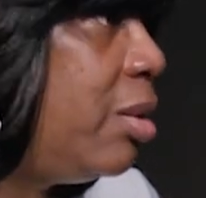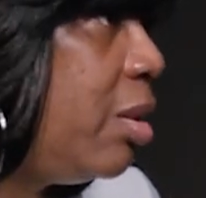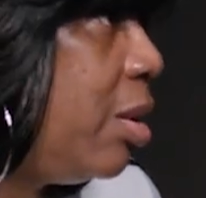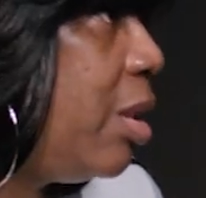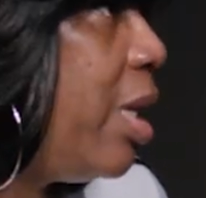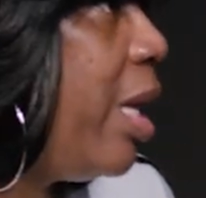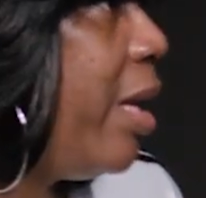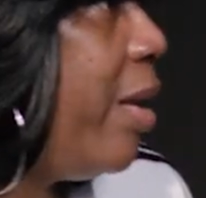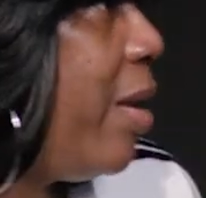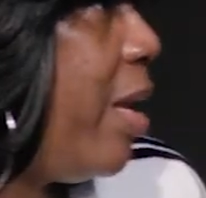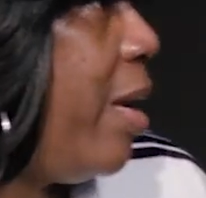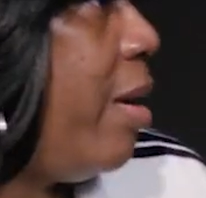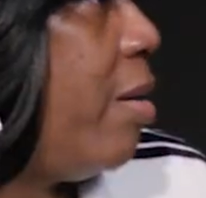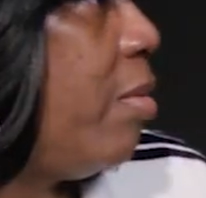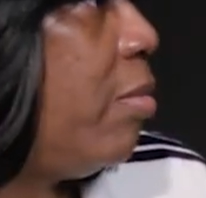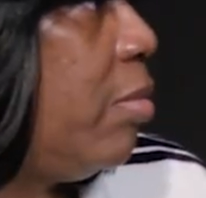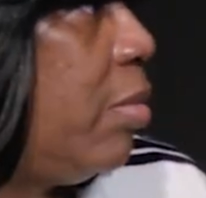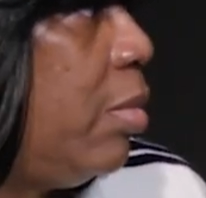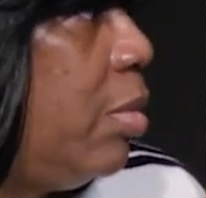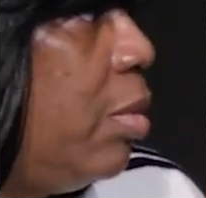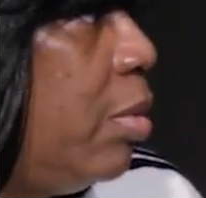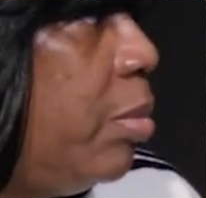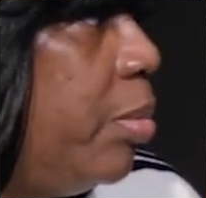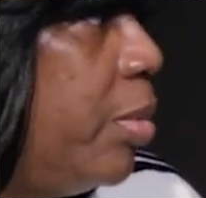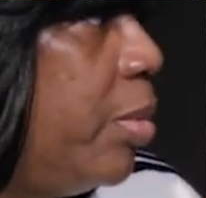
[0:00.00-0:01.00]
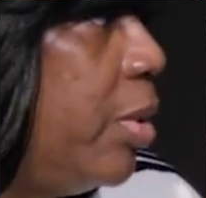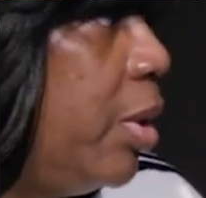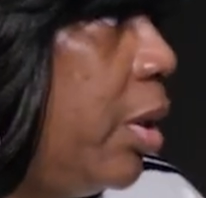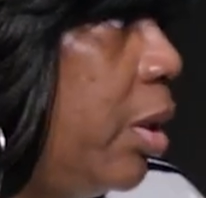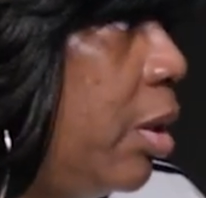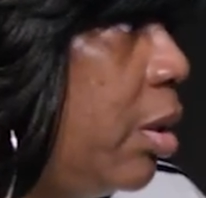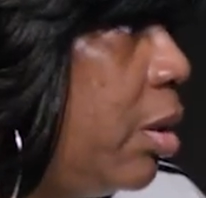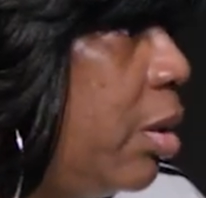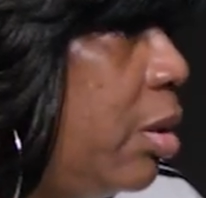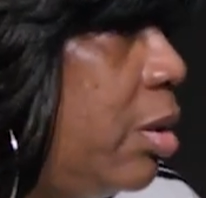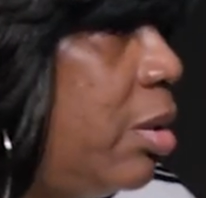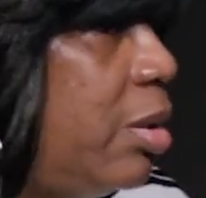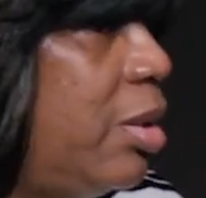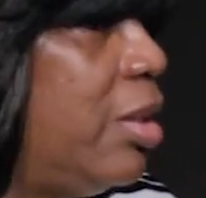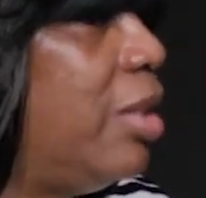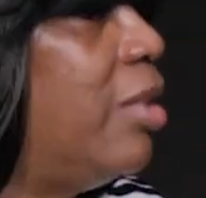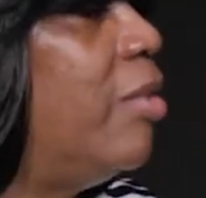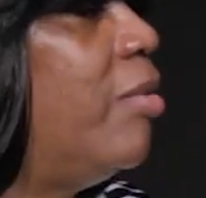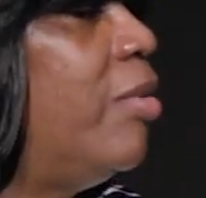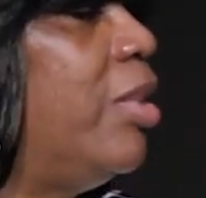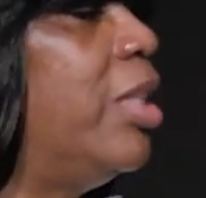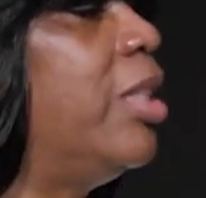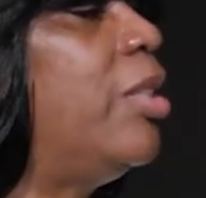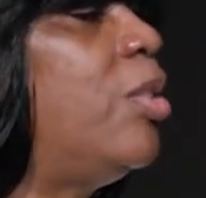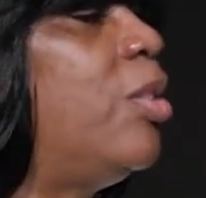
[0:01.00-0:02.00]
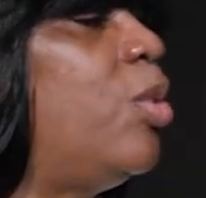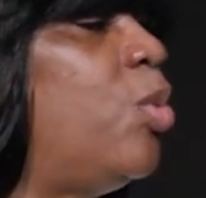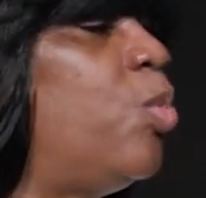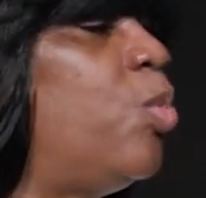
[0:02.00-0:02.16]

It's like, man, do you believe this? You know, that's